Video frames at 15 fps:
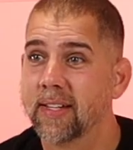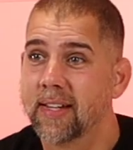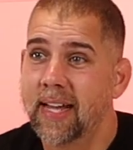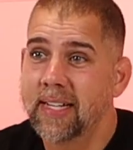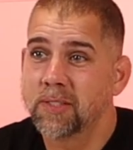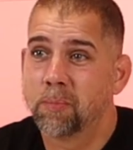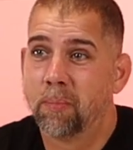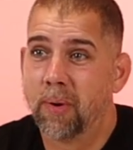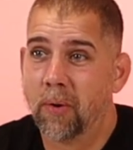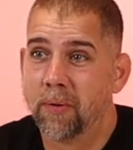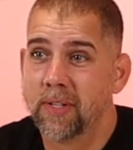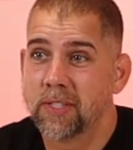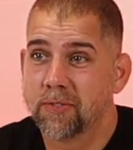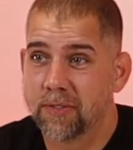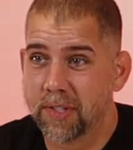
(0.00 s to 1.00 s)
the last
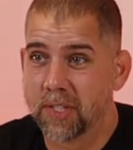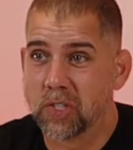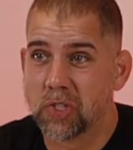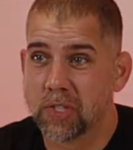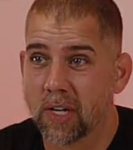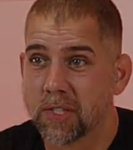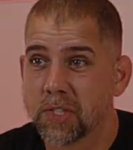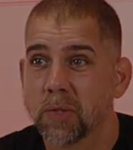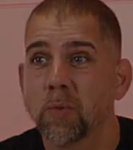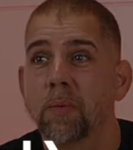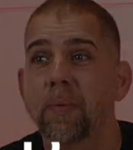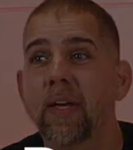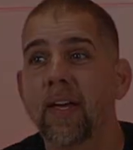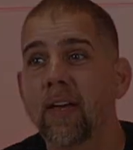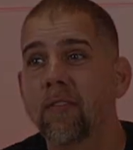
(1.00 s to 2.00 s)
bonus for your structure
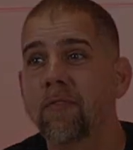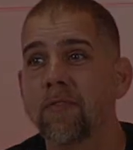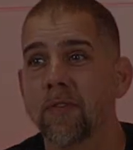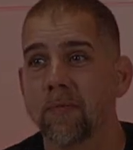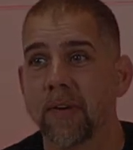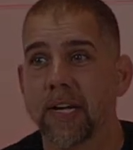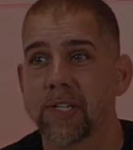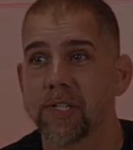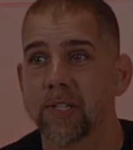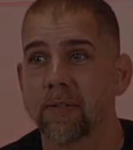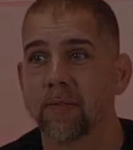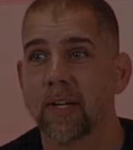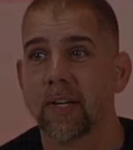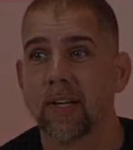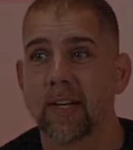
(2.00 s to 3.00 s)
would be
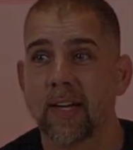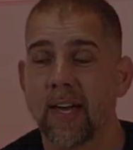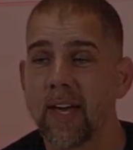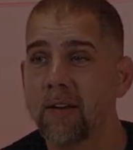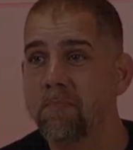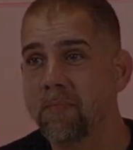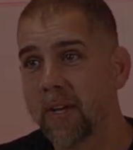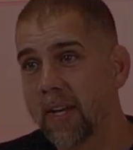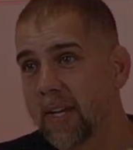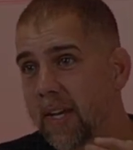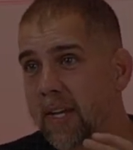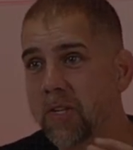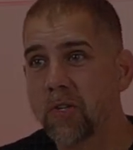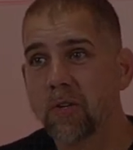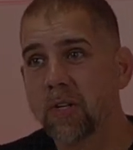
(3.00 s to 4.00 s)
information. And
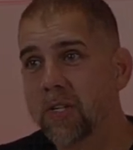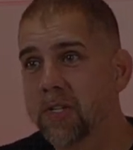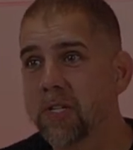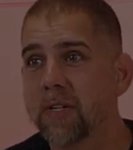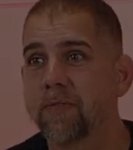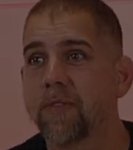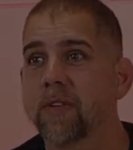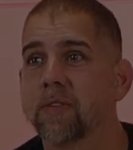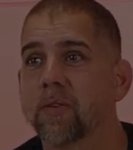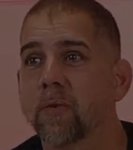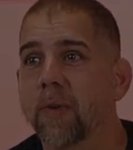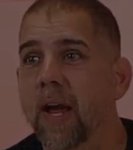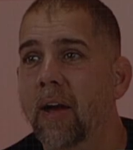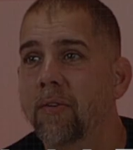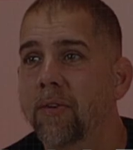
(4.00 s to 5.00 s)
again, you could shift this
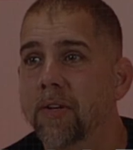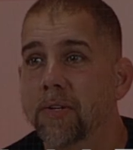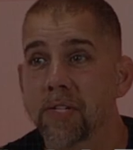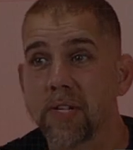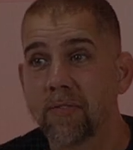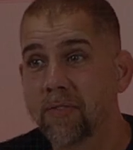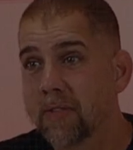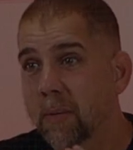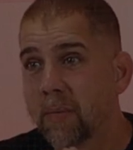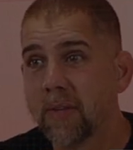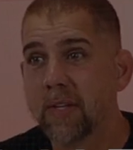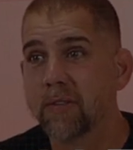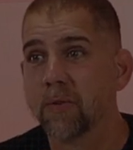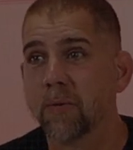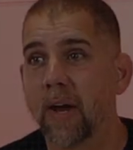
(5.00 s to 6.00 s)
around and shift some of
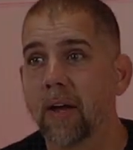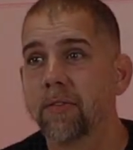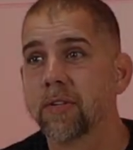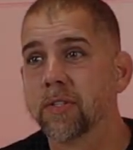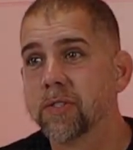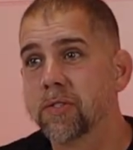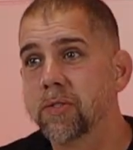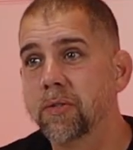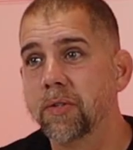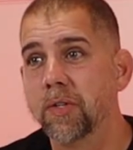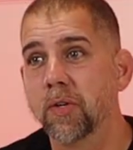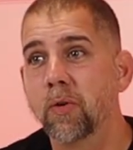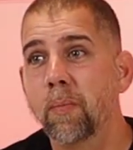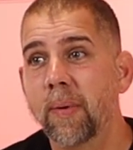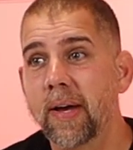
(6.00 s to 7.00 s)
these around to suit
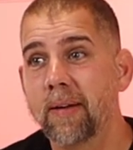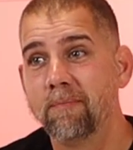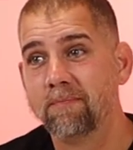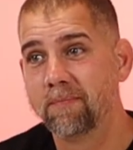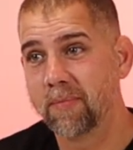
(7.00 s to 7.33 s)
you, but